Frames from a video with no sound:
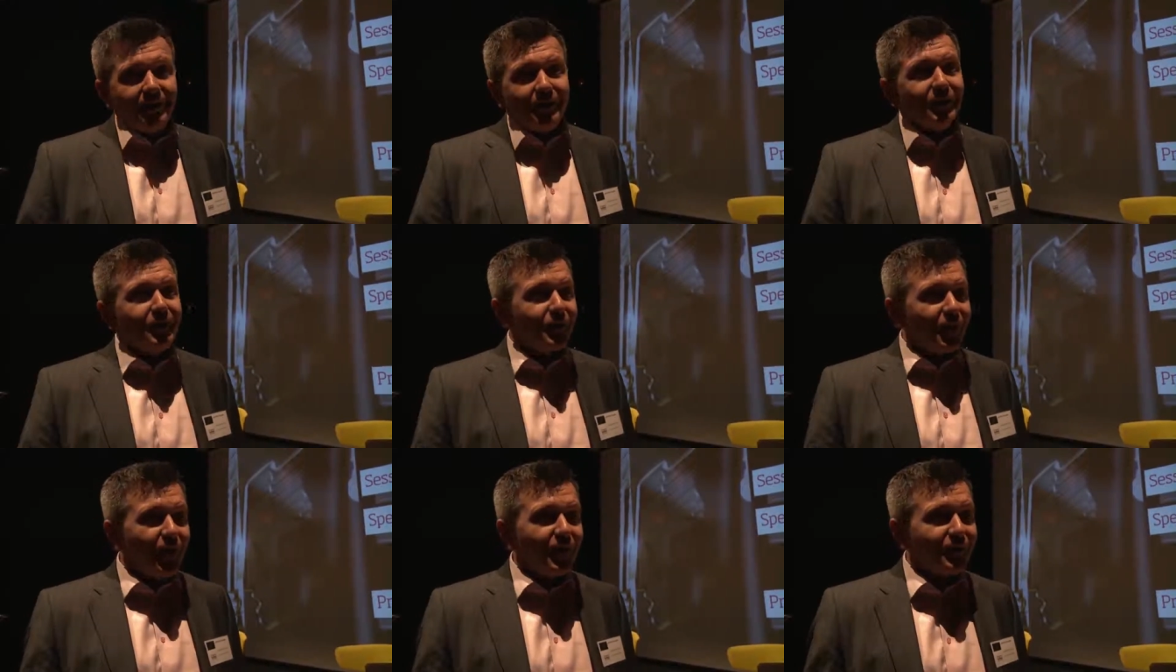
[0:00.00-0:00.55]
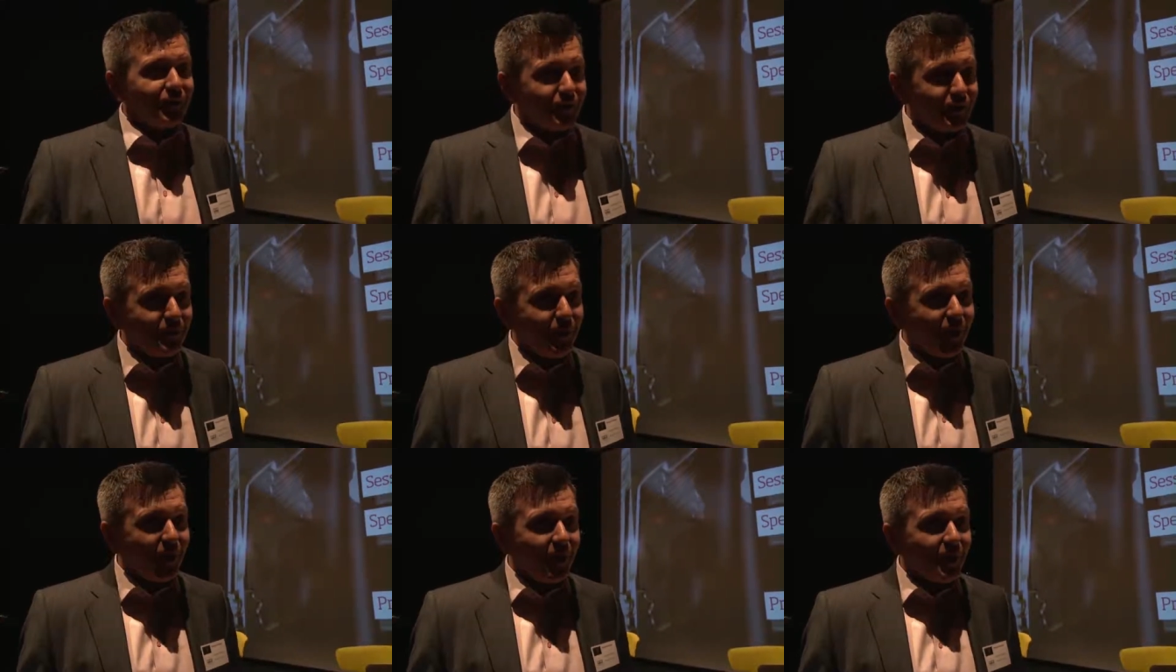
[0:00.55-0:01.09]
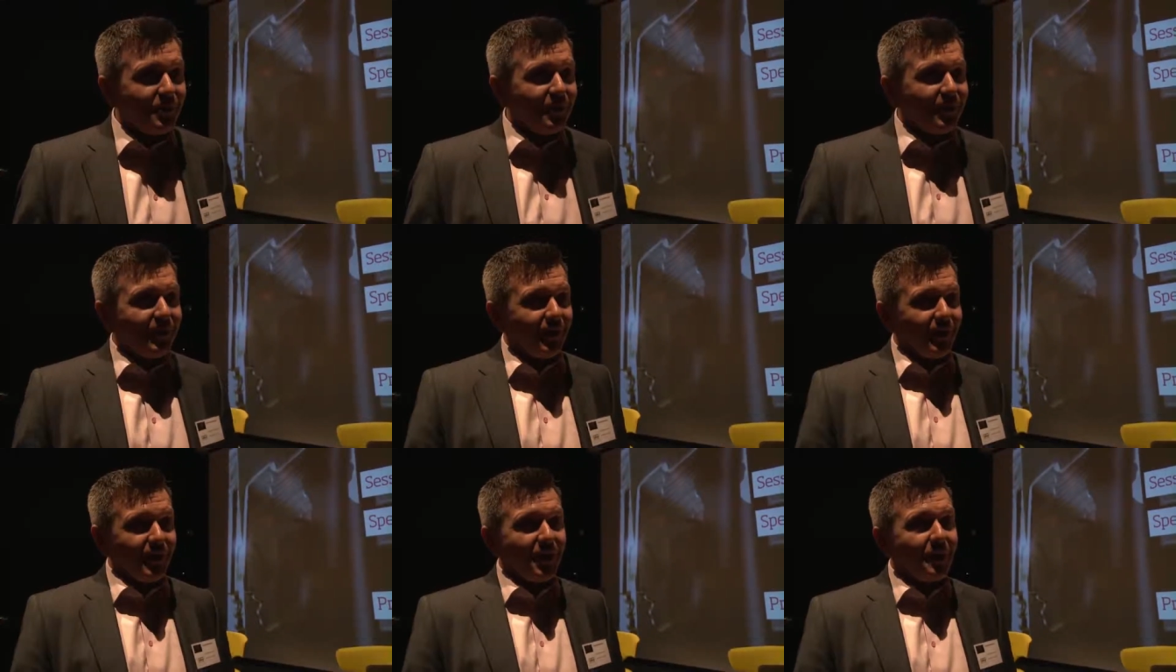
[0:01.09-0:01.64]
the stars of tomorrow
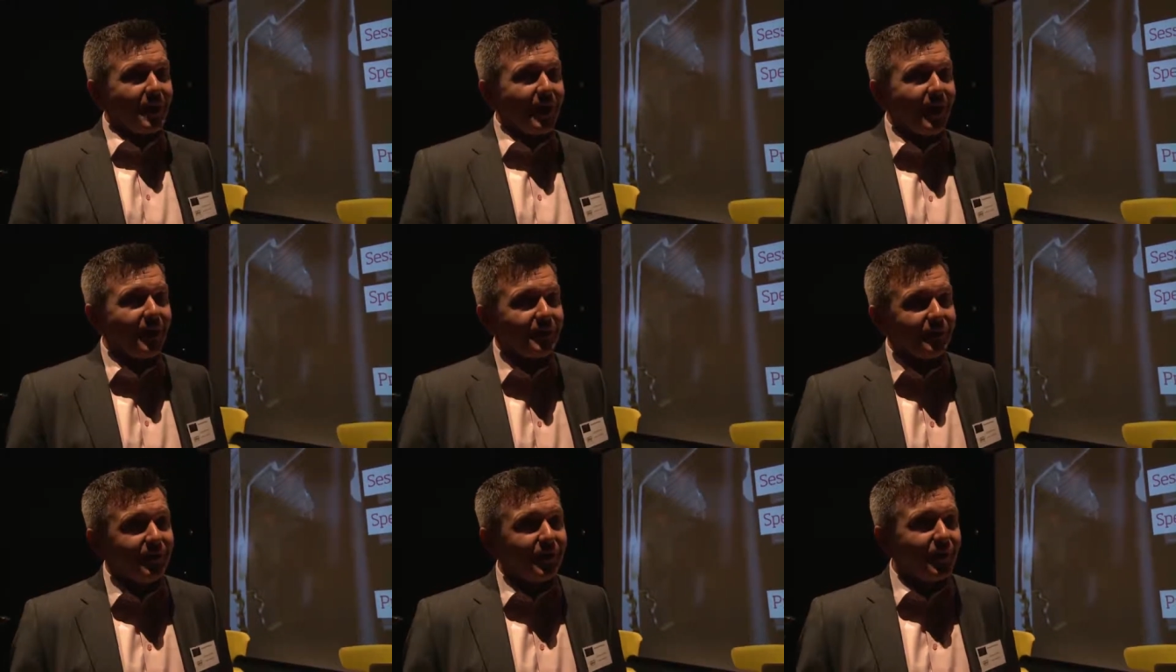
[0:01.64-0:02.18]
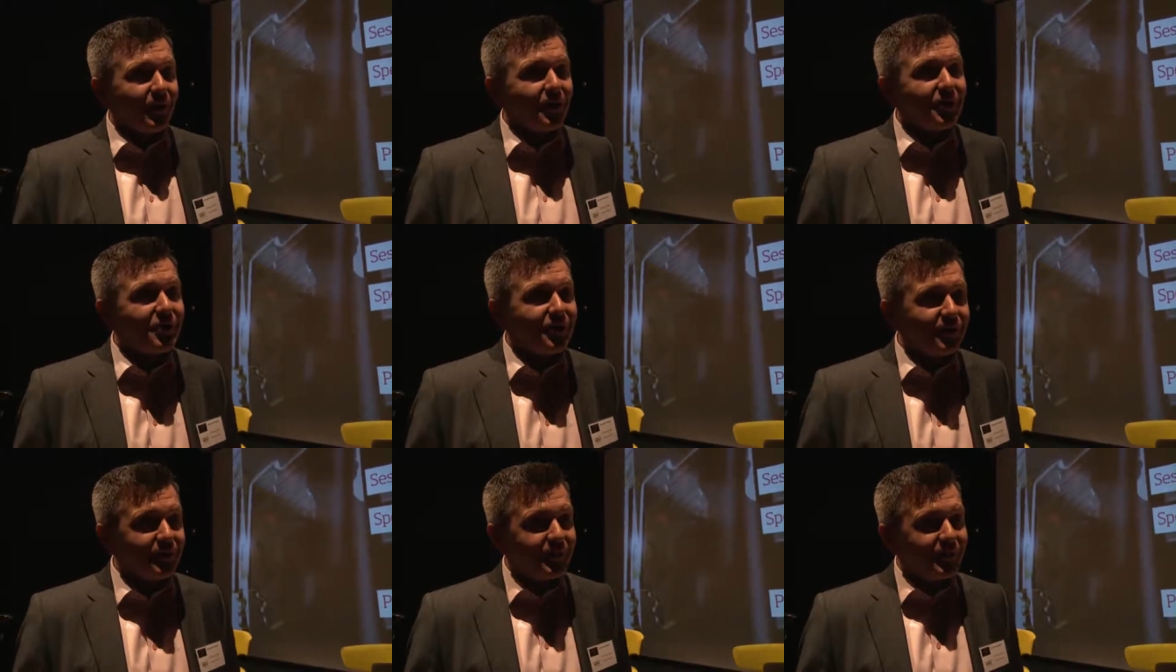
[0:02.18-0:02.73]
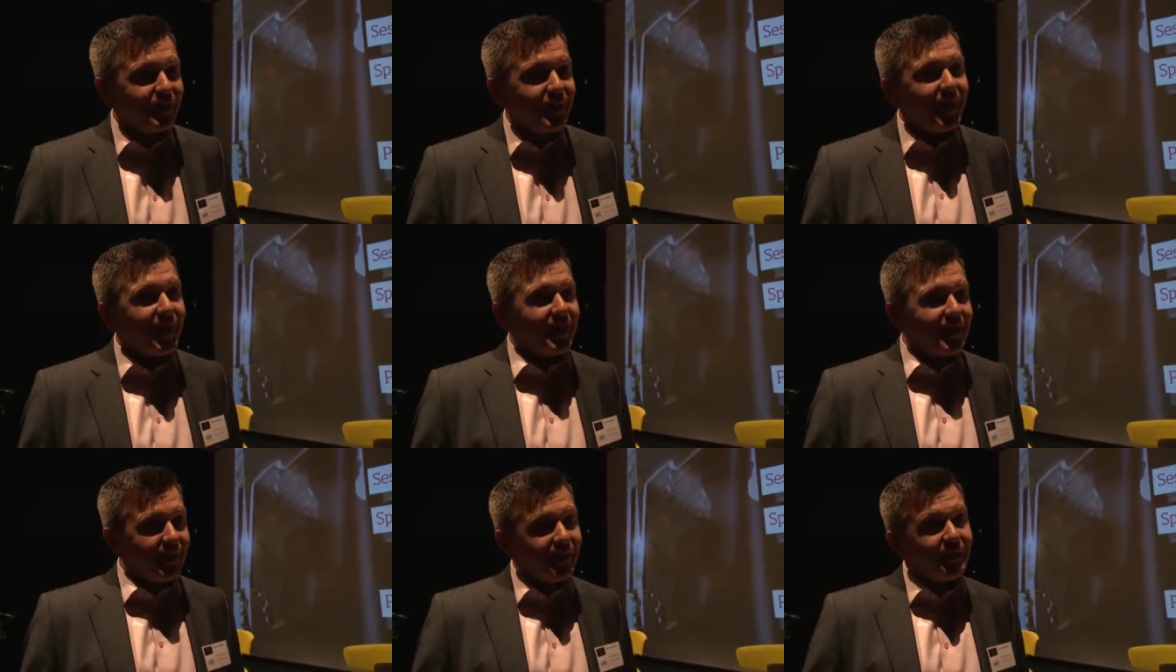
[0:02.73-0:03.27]
are coming out of the colleges of
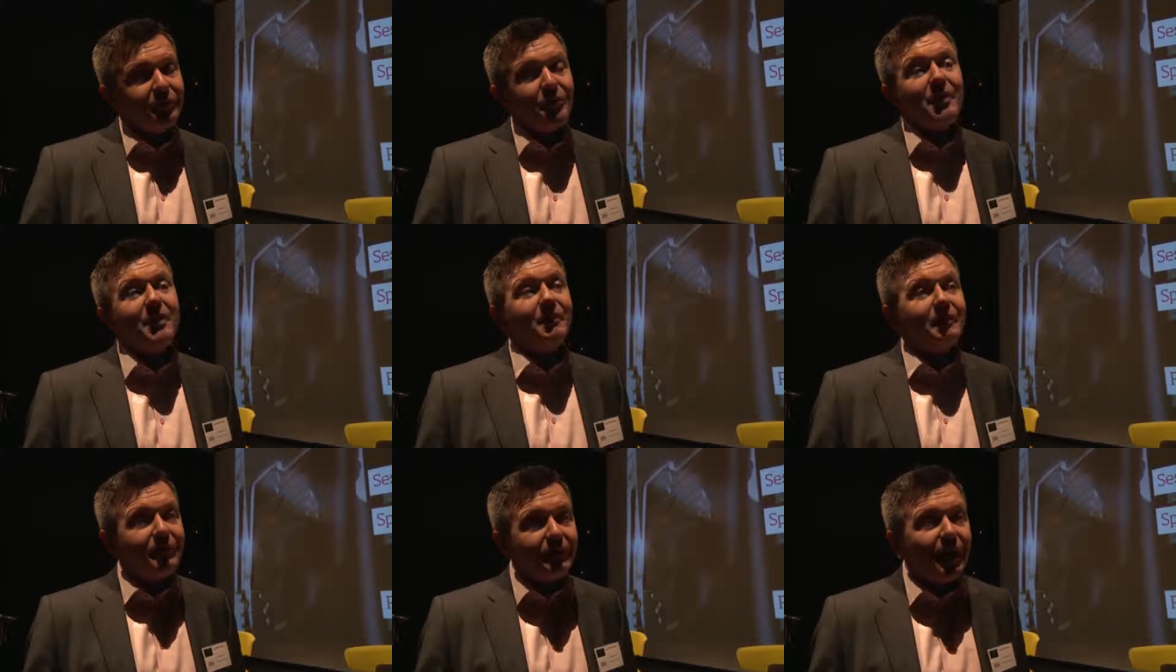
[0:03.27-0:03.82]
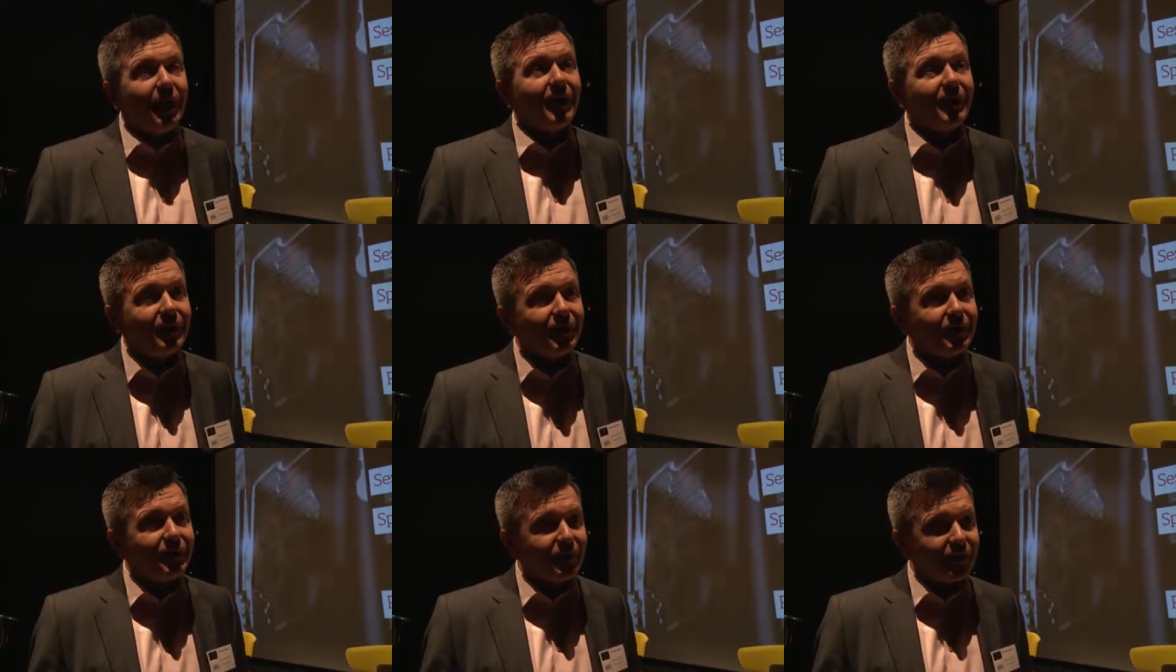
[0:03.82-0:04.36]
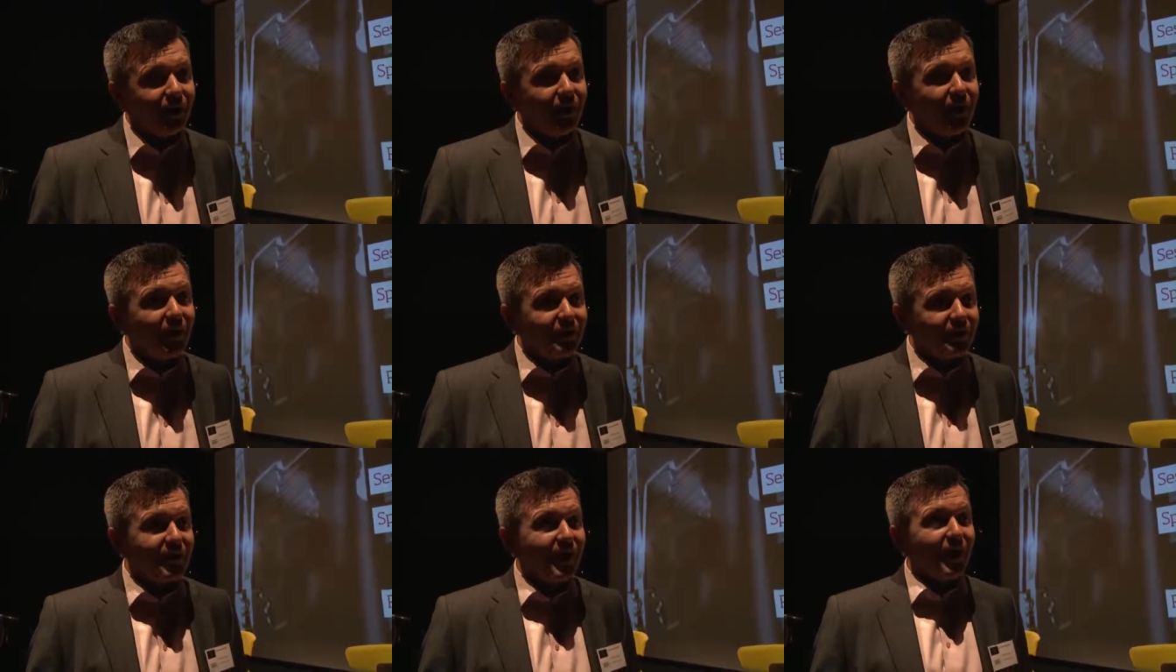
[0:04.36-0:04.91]
today, and if we can find those
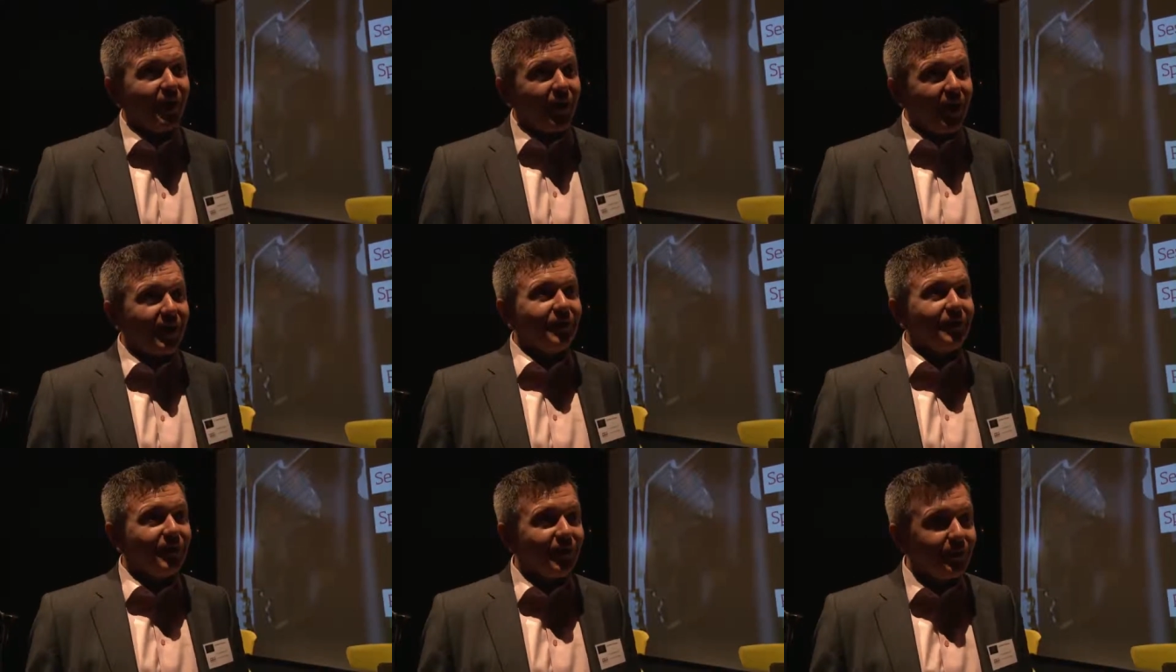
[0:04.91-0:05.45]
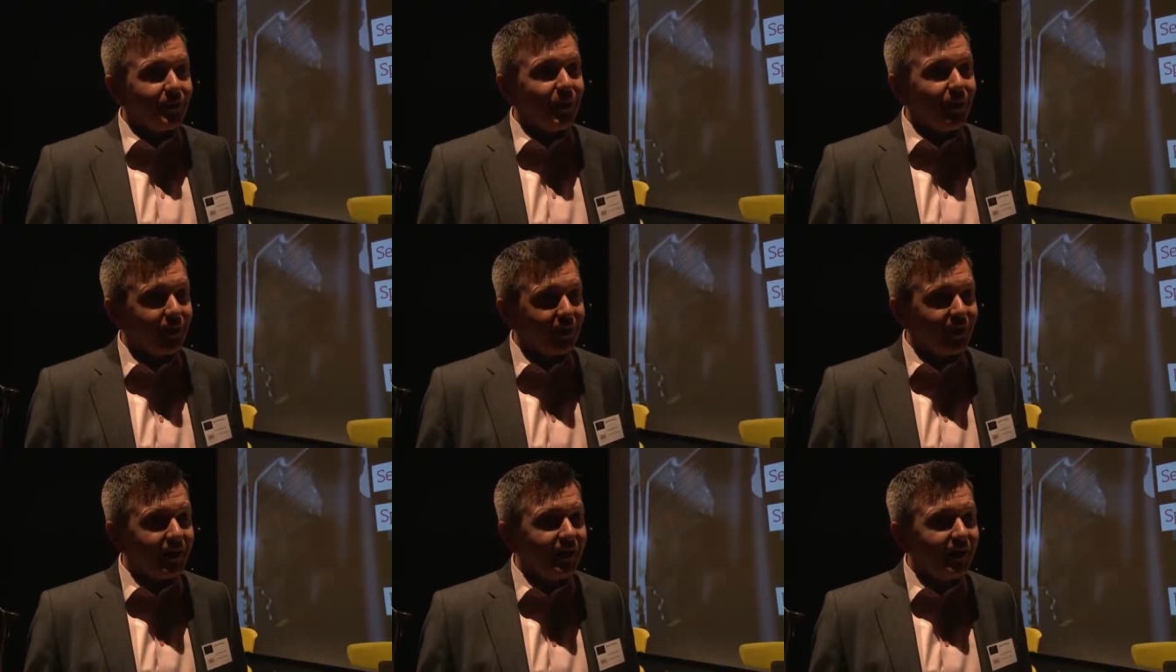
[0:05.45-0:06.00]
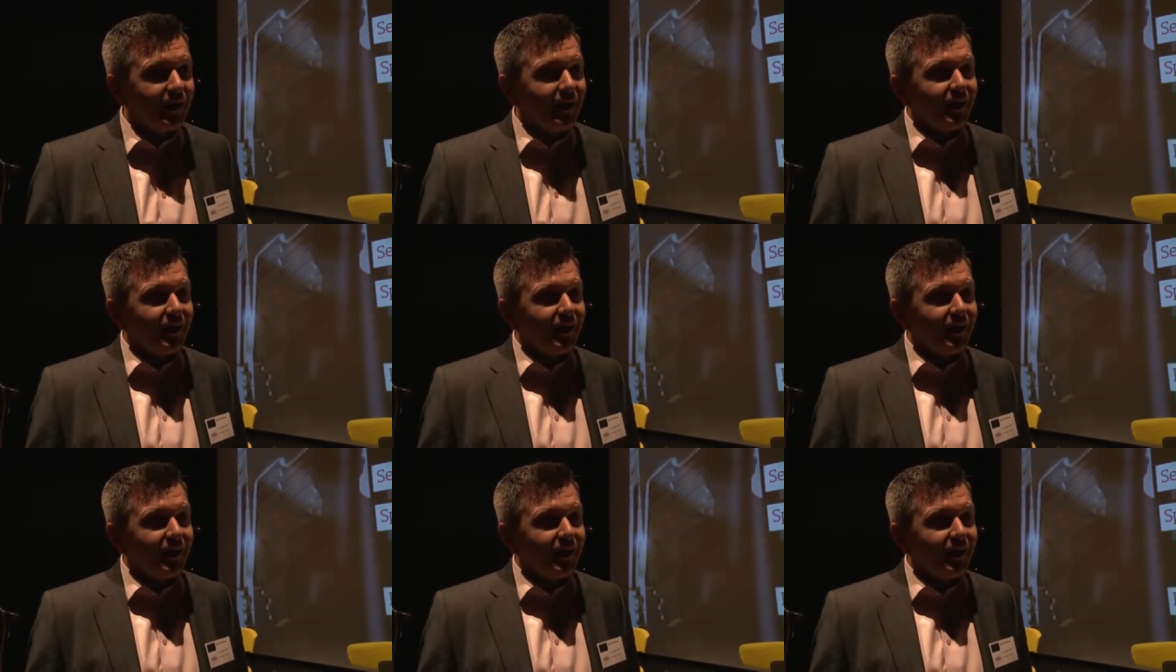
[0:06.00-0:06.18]
stars and get our hands on them early,